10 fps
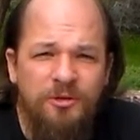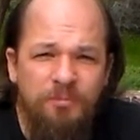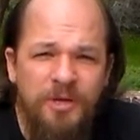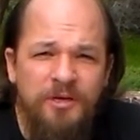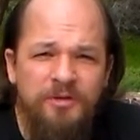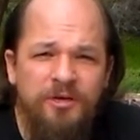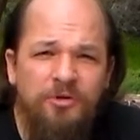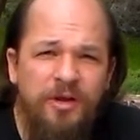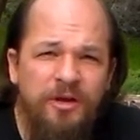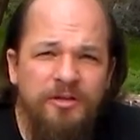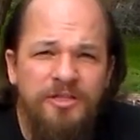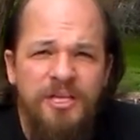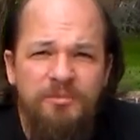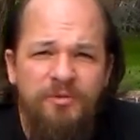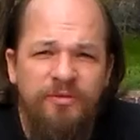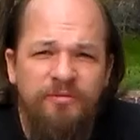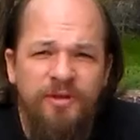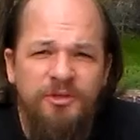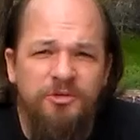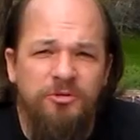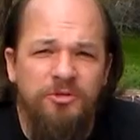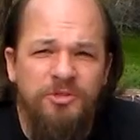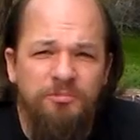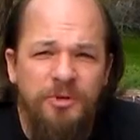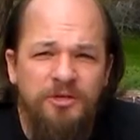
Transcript: compete to create a team of adventurers